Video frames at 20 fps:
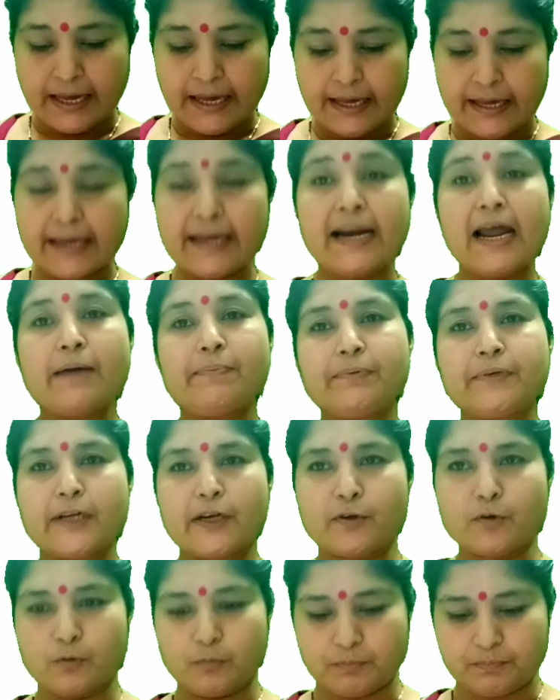He left
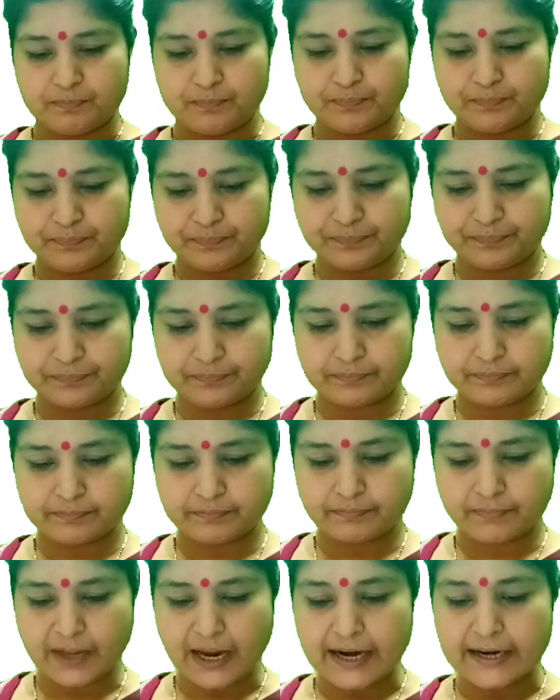the room
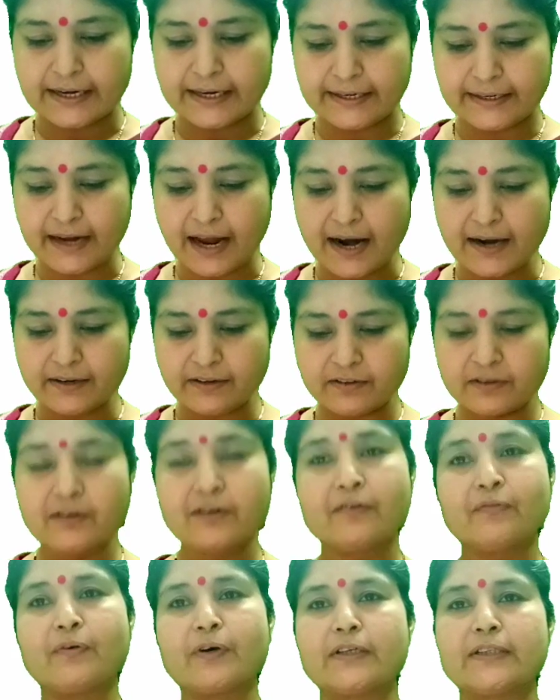and retired
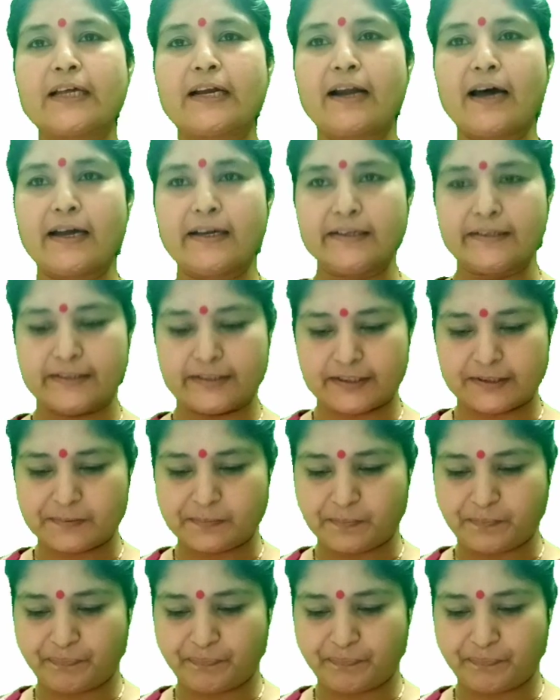for the night,